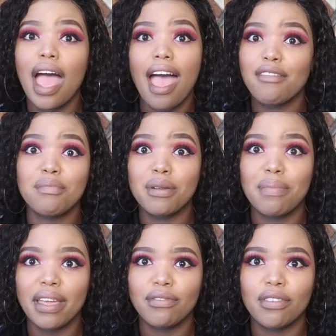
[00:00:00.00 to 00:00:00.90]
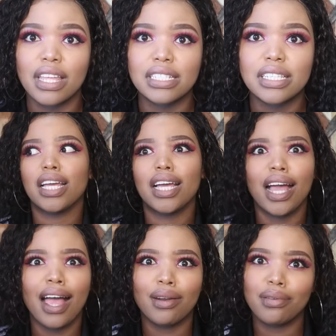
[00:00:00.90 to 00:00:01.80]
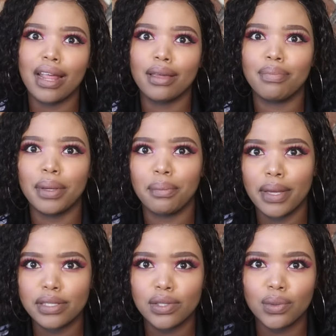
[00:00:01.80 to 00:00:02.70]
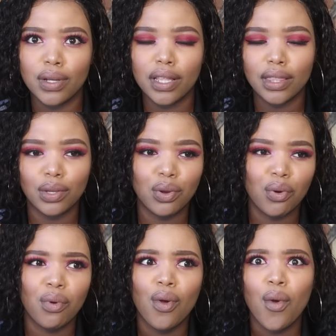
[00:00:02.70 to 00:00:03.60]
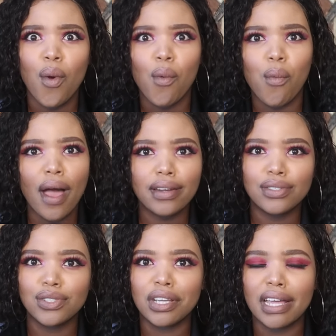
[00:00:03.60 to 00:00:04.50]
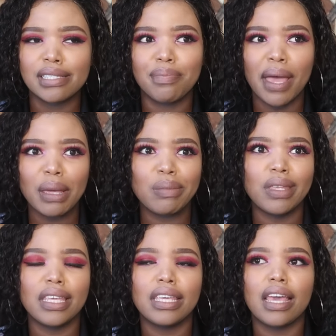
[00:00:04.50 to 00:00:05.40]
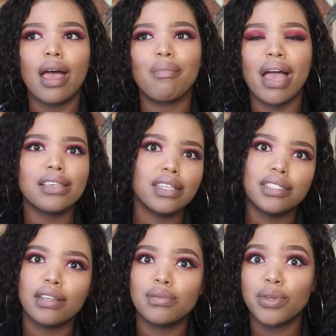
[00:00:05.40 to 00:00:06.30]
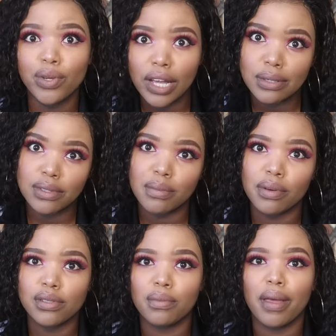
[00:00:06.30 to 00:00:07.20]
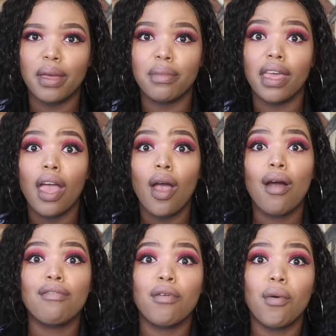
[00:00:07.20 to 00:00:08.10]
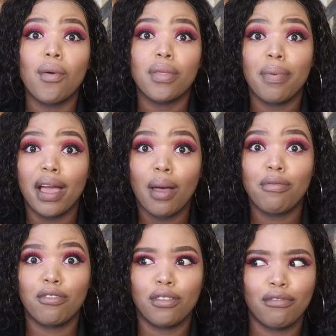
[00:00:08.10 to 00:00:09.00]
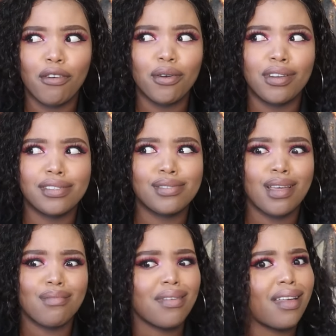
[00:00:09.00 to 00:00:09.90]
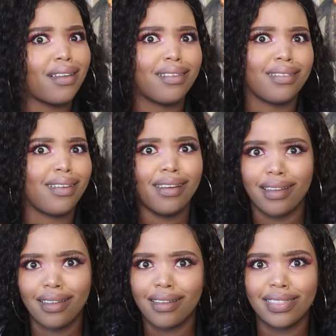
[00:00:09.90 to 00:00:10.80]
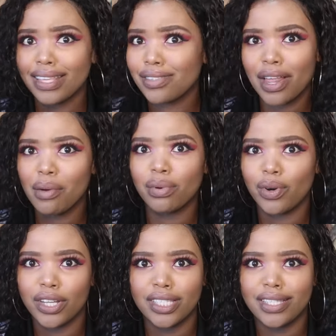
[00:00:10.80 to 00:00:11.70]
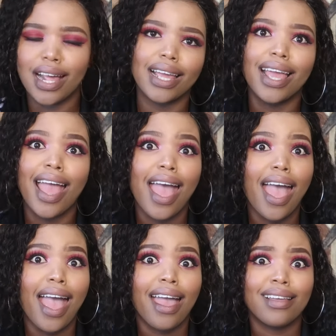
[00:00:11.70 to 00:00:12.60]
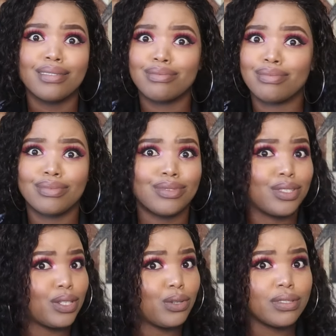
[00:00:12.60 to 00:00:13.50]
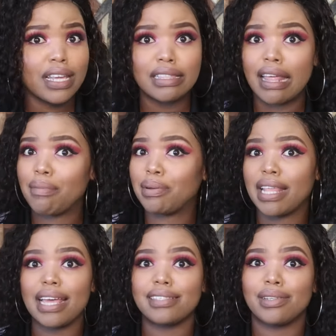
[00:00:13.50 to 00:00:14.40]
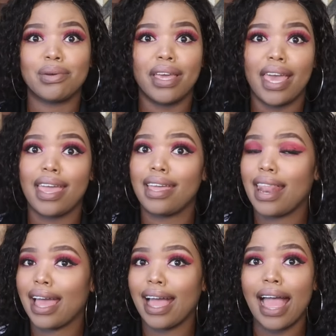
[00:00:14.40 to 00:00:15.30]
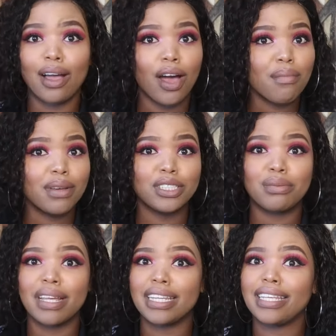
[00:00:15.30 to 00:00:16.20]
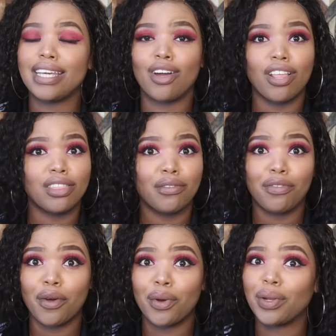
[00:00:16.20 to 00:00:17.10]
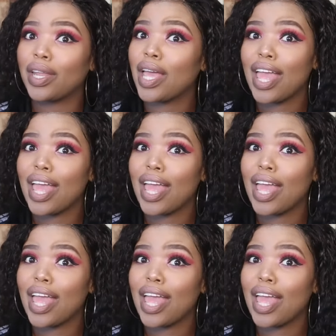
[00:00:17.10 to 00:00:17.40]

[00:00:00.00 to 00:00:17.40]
I haven't been paid for that. "I don't like being messed with, you know. Why didn't you guys pay me? Isaac tells me you guys were supposed to pay me for the pickup for the phone." So I'm like, that's not how it works. Like, you take that up with Isaac, okay? Like, I got mush money, he got the phone.